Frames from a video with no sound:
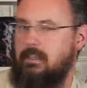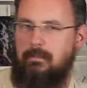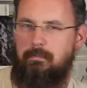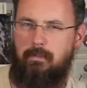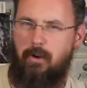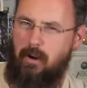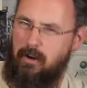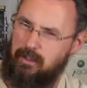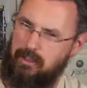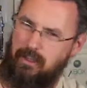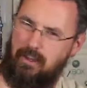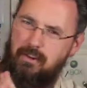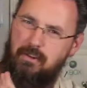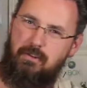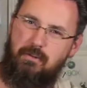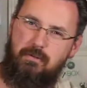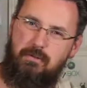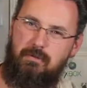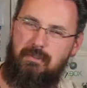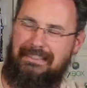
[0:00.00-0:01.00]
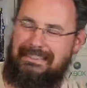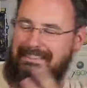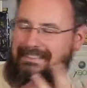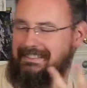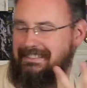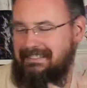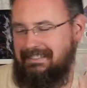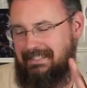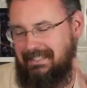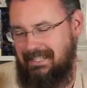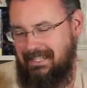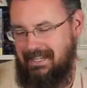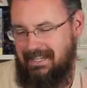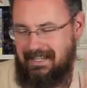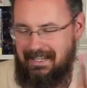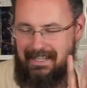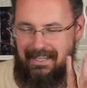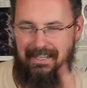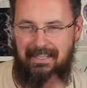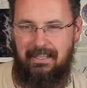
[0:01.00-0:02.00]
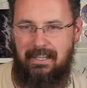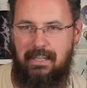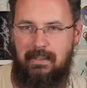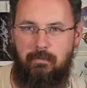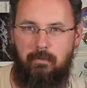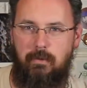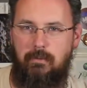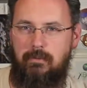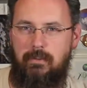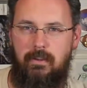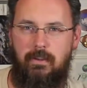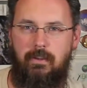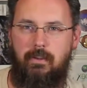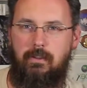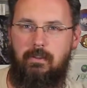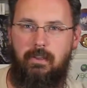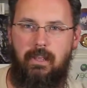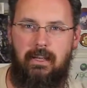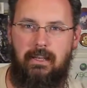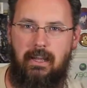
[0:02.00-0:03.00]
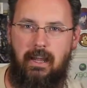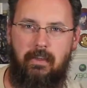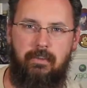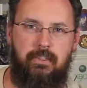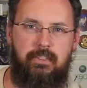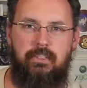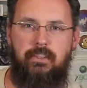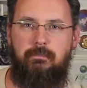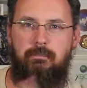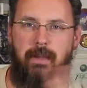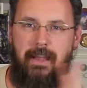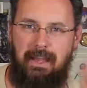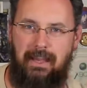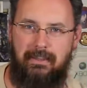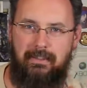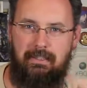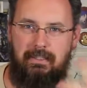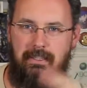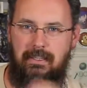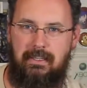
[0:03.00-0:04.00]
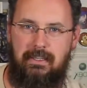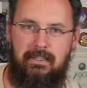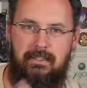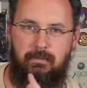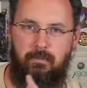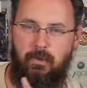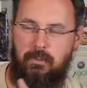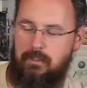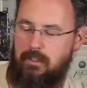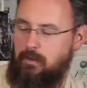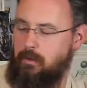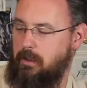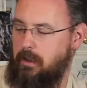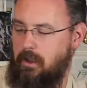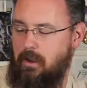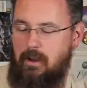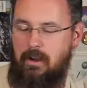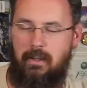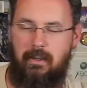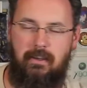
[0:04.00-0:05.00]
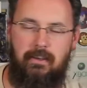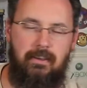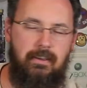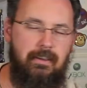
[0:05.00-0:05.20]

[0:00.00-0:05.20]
Part 2, they revealed like all the stuff behind the scenes and what's going on,